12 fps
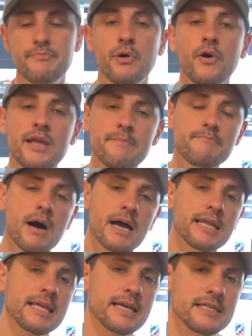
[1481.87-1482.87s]
putting
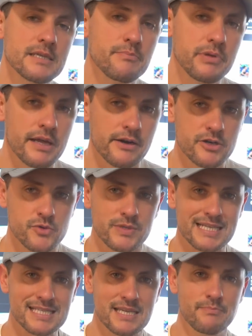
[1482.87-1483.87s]
money into players
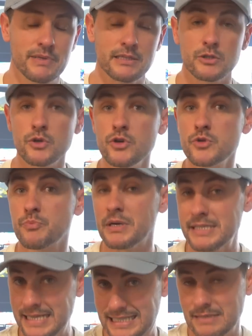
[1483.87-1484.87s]
when they simply lose
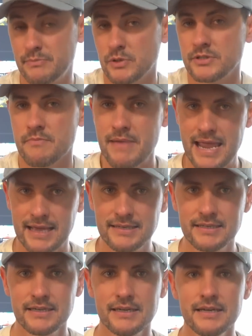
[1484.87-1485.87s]
predictable
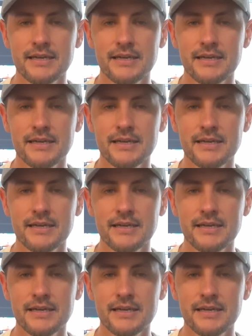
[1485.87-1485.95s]
demand